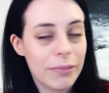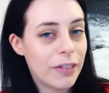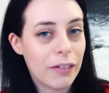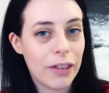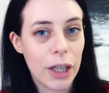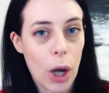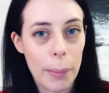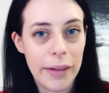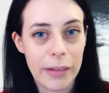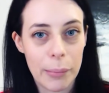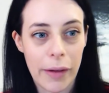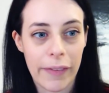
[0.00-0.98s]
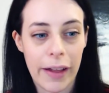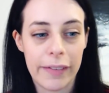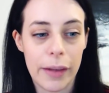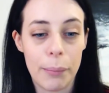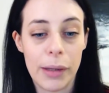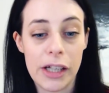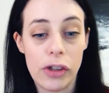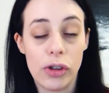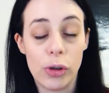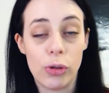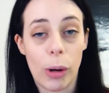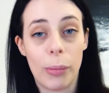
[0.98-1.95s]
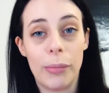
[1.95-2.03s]
If you have any comments about that, then please do
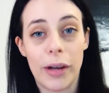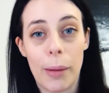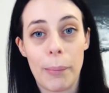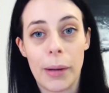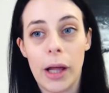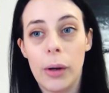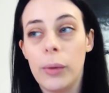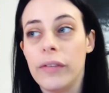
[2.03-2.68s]
drop them down below.